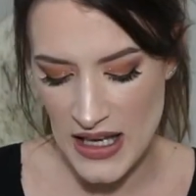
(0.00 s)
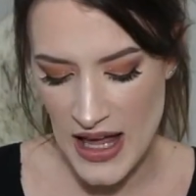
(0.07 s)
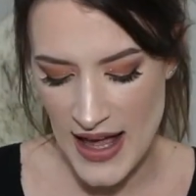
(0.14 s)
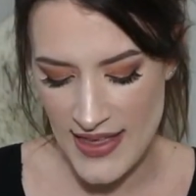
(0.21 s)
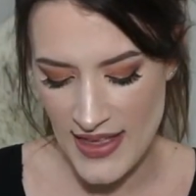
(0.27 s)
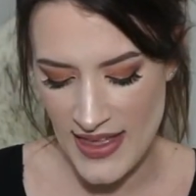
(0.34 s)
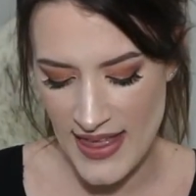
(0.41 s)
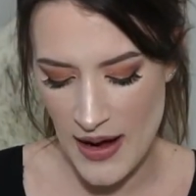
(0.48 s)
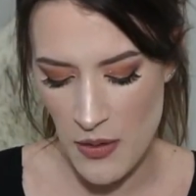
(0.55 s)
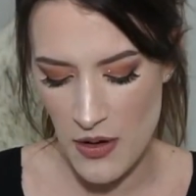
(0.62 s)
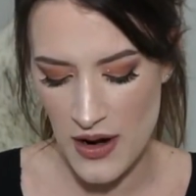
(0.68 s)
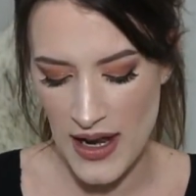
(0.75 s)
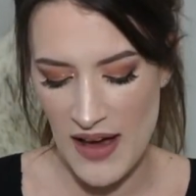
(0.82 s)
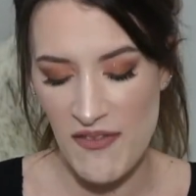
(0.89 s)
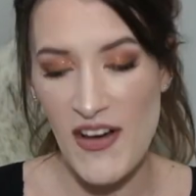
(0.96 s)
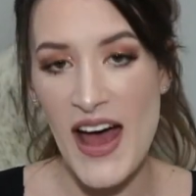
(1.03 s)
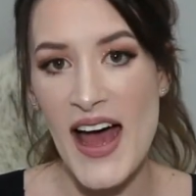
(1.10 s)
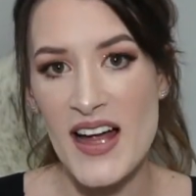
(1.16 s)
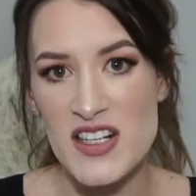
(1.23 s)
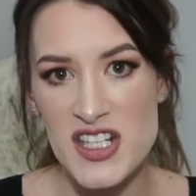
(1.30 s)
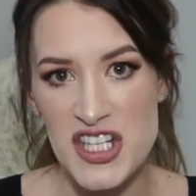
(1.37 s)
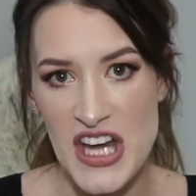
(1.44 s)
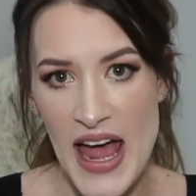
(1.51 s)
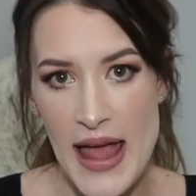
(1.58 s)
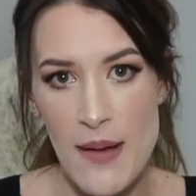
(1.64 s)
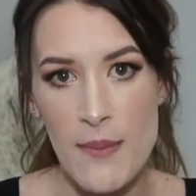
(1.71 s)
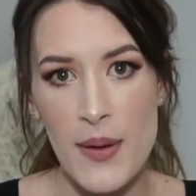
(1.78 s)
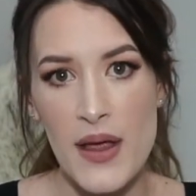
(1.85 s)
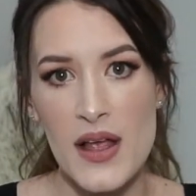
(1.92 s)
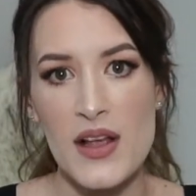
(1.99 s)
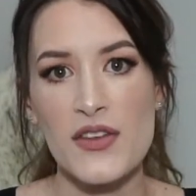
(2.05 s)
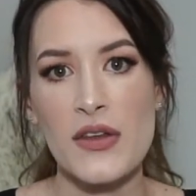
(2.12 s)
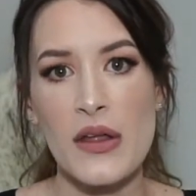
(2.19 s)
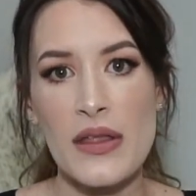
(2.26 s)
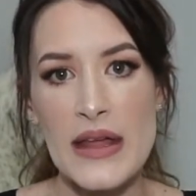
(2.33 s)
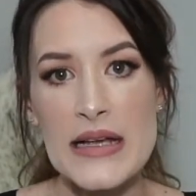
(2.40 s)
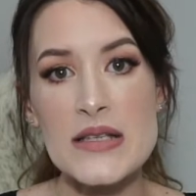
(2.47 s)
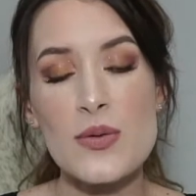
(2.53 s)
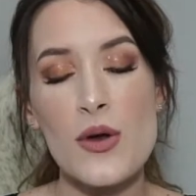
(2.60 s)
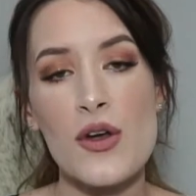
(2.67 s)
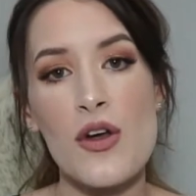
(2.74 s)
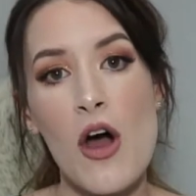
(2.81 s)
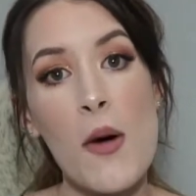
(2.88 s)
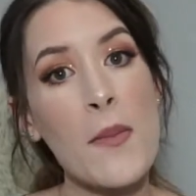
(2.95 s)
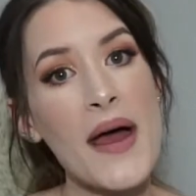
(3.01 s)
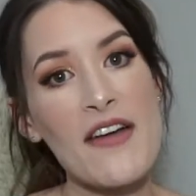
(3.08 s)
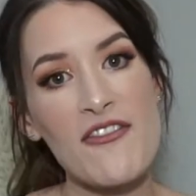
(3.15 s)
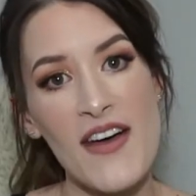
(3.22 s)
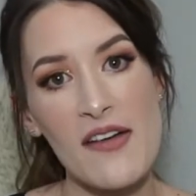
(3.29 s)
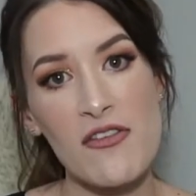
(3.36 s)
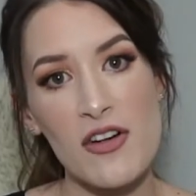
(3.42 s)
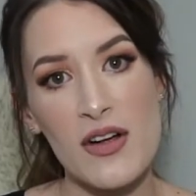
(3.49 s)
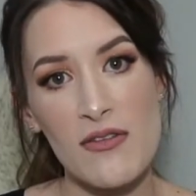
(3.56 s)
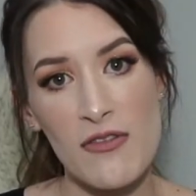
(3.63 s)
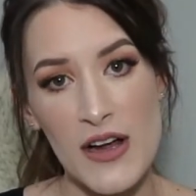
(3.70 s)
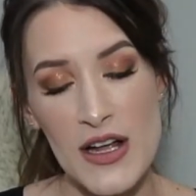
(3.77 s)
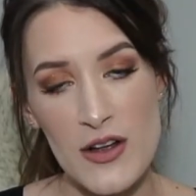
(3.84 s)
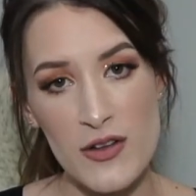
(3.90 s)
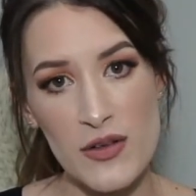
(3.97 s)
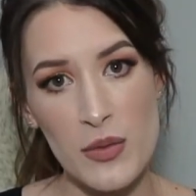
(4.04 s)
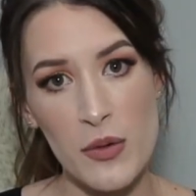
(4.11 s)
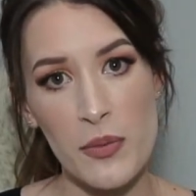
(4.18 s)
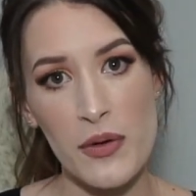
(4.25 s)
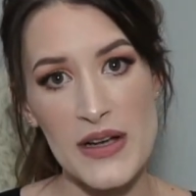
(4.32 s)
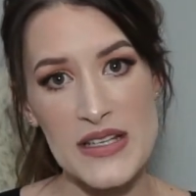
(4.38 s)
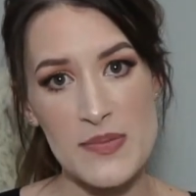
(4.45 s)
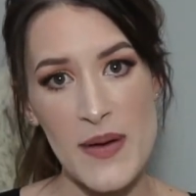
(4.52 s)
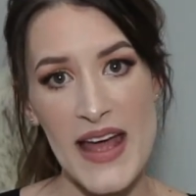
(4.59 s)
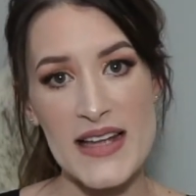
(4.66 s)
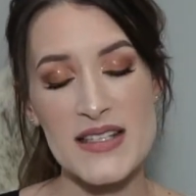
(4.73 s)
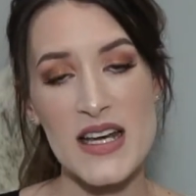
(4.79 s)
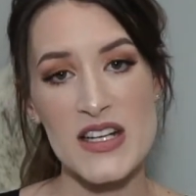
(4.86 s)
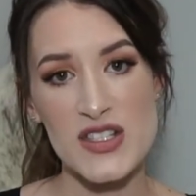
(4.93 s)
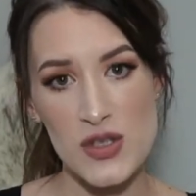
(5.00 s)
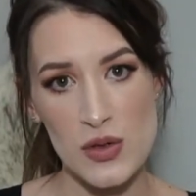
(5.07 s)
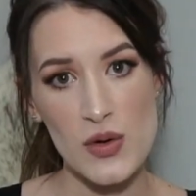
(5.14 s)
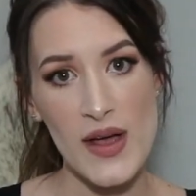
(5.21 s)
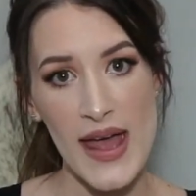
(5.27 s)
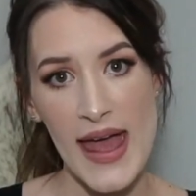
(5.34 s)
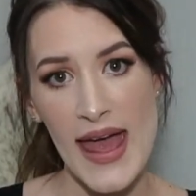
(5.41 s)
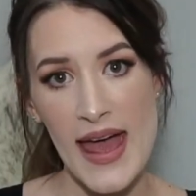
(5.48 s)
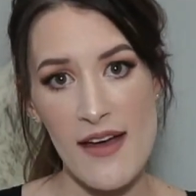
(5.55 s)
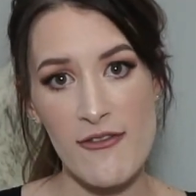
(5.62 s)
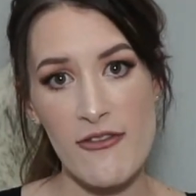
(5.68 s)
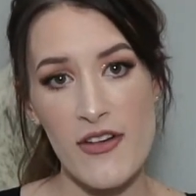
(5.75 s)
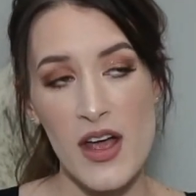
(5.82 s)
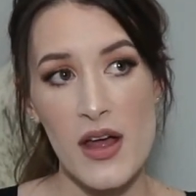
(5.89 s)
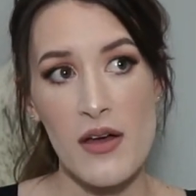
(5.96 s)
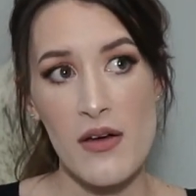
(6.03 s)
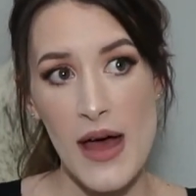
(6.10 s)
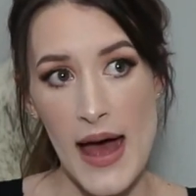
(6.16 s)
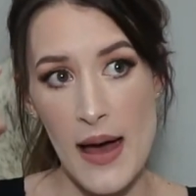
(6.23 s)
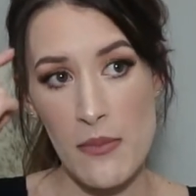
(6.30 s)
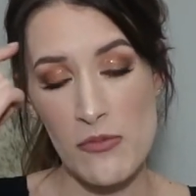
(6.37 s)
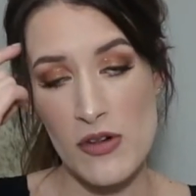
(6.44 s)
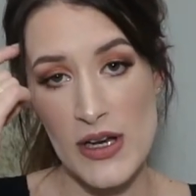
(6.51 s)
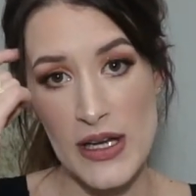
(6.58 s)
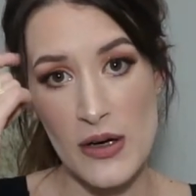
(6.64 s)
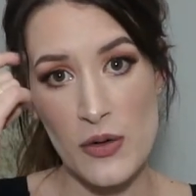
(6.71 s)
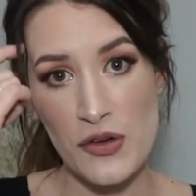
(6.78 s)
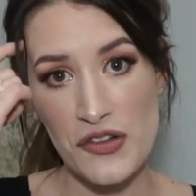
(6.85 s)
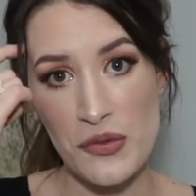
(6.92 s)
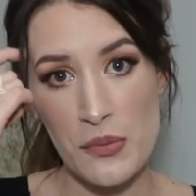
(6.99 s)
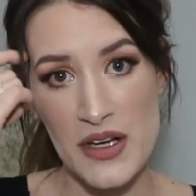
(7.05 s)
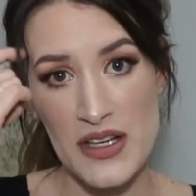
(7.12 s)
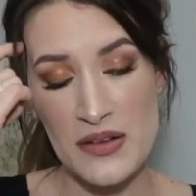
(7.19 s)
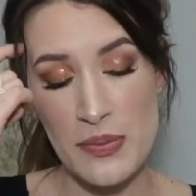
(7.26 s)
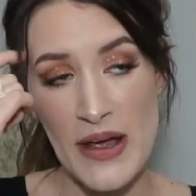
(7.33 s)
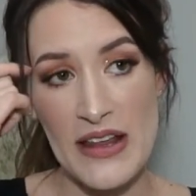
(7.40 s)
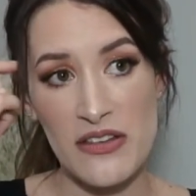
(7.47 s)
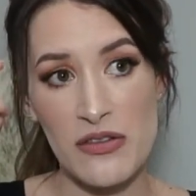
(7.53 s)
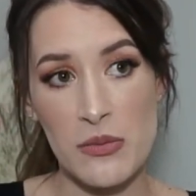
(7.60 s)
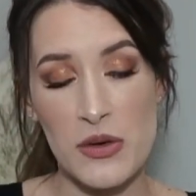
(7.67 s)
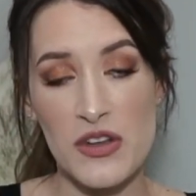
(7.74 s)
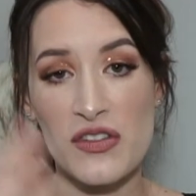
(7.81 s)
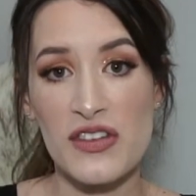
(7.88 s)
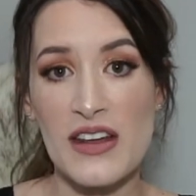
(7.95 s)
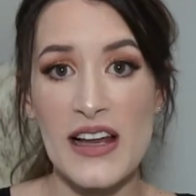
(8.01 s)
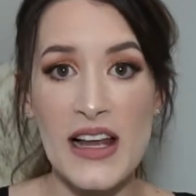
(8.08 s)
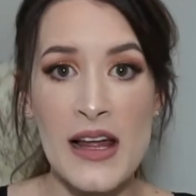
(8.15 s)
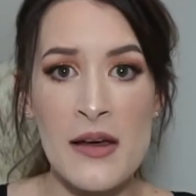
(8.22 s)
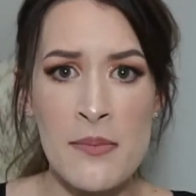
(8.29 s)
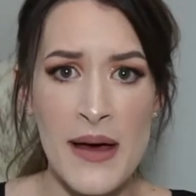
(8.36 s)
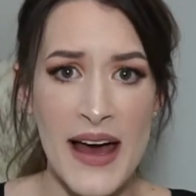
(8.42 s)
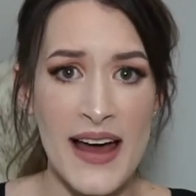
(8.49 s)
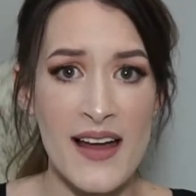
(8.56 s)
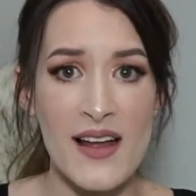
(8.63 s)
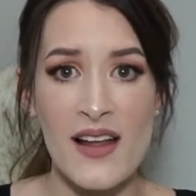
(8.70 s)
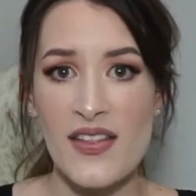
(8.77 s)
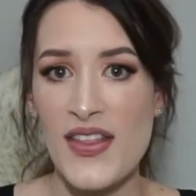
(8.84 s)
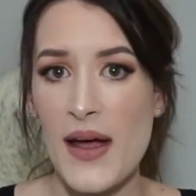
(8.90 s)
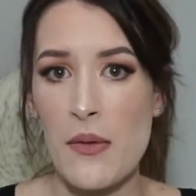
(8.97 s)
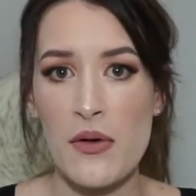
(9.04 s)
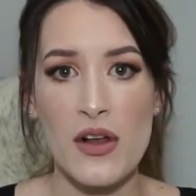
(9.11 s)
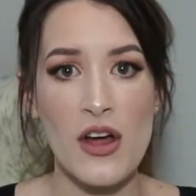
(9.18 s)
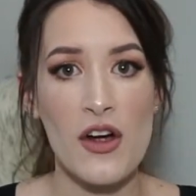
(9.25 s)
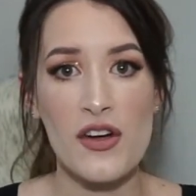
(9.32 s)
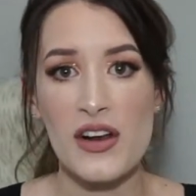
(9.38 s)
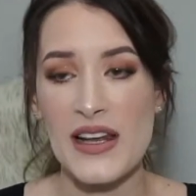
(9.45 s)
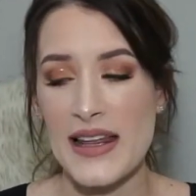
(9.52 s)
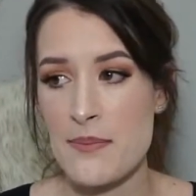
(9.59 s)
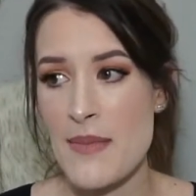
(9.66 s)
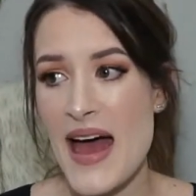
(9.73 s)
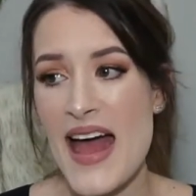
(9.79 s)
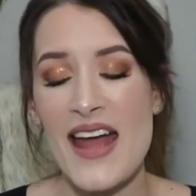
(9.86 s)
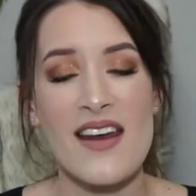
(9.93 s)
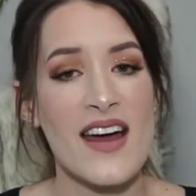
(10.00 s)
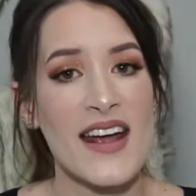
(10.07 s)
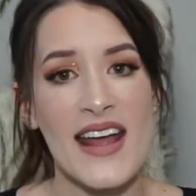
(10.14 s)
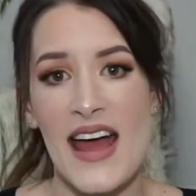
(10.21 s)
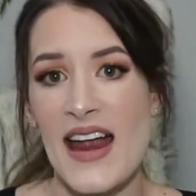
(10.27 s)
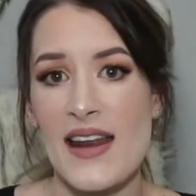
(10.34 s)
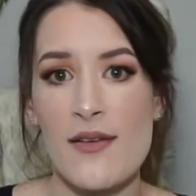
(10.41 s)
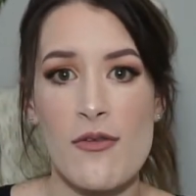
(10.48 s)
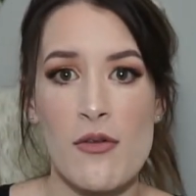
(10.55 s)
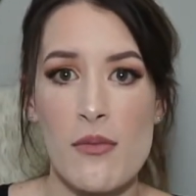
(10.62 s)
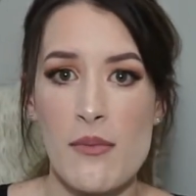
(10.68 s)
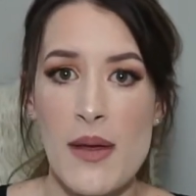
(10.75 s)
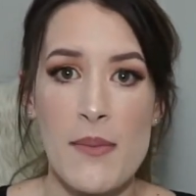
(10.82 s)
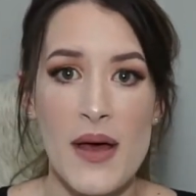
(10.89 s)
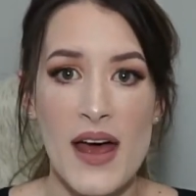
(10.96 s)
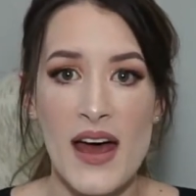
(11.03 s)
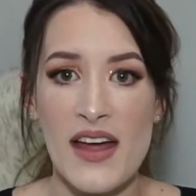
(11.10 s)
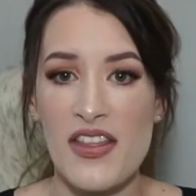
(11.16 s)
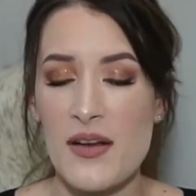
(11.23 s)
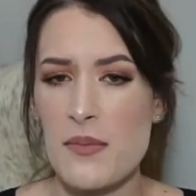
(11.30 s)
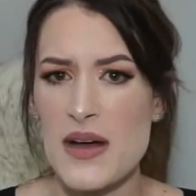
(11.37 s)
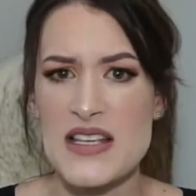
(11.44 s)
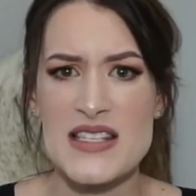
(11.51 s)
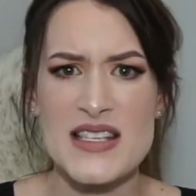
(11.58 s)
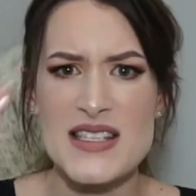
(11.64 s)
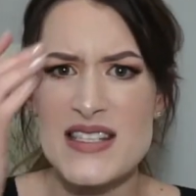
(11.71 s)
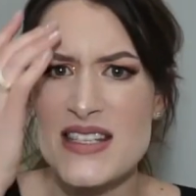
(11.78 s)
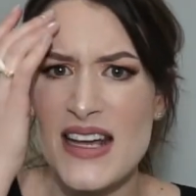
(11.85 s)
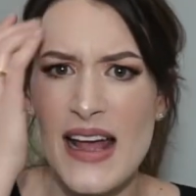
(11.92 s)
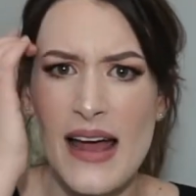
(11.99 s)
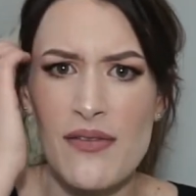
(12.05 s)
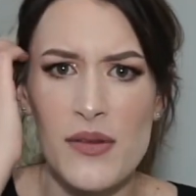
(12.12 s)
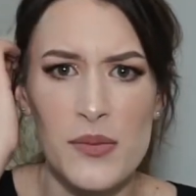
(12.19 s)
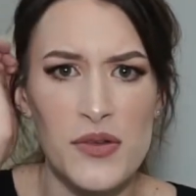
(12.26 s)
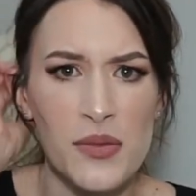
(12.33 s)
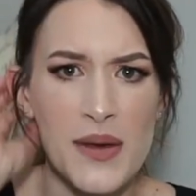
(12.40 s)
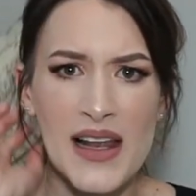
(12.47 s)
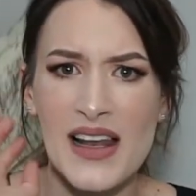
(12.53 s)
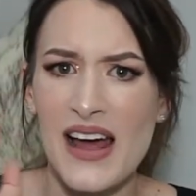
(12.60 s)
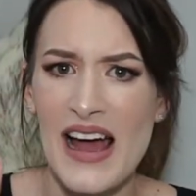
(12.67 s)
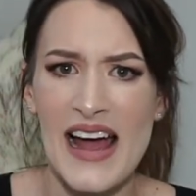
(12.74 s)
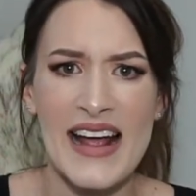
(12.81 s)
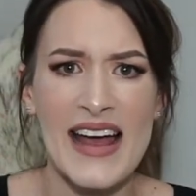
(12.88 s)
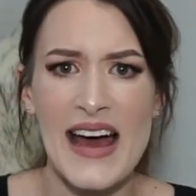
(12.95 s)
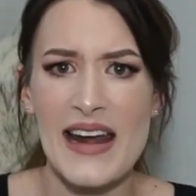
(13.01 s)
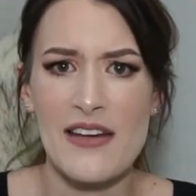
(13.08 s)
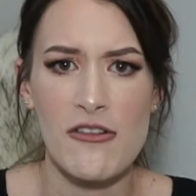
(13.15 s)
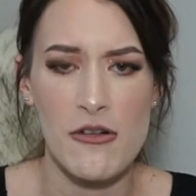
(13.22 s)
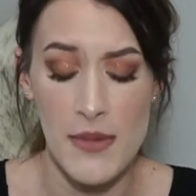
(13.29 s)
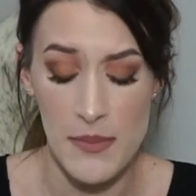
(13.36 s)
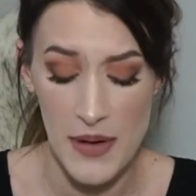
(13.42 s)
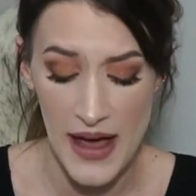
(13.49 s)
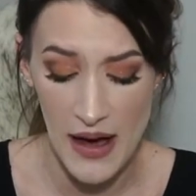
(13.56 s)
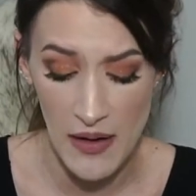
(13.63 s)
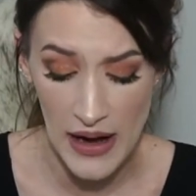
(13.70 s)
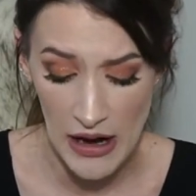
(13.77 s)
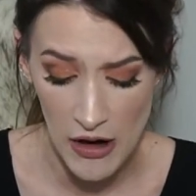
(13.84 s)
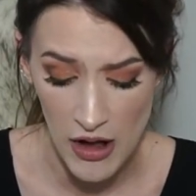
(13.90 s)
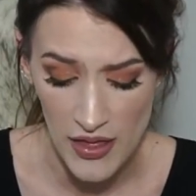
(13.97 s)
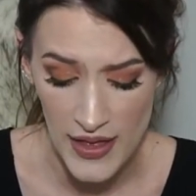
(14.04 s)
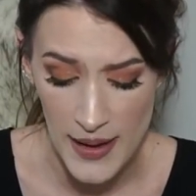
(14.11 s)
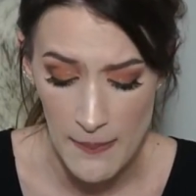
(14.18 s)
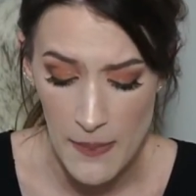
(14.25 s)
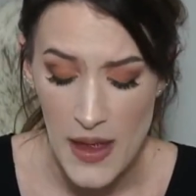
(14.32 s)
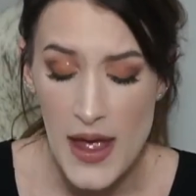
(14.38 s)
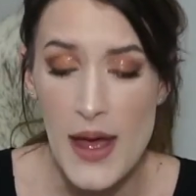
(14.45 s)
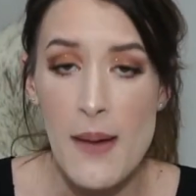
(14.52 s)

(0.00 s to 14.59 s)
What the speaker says: like that they were a love heart shape, so these were not my favorite reusable breast pads. I do have really awesome breast pads from New Zealand, but They were locally made. I can't even remember. I think my sister gave them to me. Like, I can't even remember how I got them.